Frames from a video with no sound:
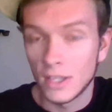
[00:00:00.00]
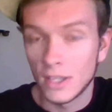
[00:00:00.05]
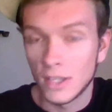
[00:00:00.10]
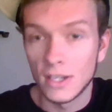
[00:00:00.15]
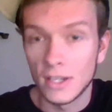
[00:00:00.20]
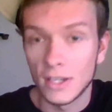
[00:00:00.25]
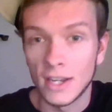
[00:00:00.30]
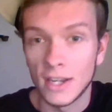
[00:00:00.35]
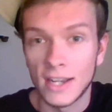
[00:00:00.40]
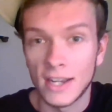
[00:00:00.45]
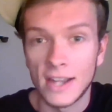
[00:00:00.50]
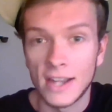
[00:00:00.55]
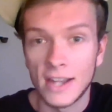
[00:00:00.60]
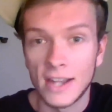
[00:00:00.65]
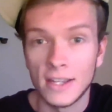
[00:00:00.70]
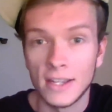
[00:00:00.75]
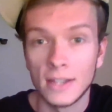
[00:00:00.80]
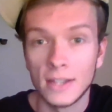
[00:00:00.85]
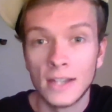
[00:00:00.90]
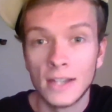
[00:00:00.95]
it can get
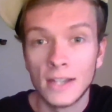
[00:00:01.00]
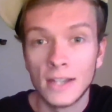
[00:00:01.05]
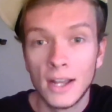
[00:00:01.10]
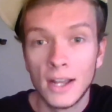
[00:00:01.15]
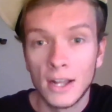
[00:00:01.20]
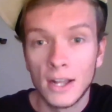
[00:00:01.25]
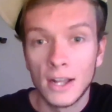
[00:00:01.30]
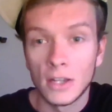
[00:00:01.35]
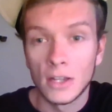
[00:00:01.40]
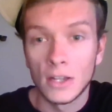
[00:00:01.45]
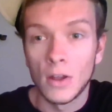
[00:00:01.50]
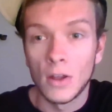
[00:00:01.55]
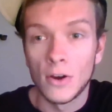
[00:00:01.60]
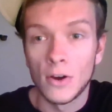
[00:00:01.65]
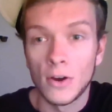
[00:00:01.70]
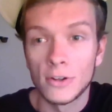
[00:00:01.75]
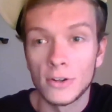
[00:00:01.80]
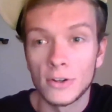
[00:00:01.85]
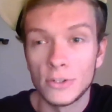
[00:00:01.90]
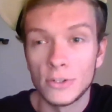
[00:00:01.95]
a little hard
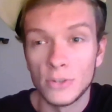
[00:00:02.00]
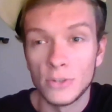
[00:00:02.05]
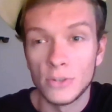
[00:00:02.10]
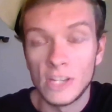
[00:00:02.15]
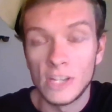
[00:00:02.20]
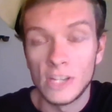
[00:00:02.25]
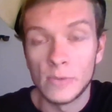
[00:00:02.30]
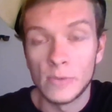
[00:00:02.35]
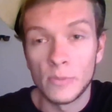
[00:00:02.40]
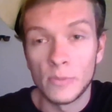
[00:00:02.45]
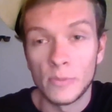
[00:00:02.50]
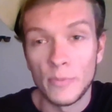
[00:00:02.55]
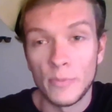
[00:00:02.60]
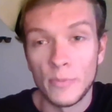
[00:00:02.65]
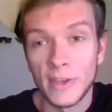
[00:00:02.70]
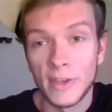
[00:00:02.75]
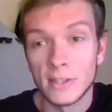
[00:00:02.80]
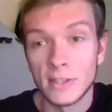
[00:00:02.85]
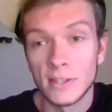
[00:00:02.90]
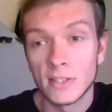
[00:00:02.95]
to keep up the
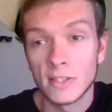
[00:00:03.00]
pace.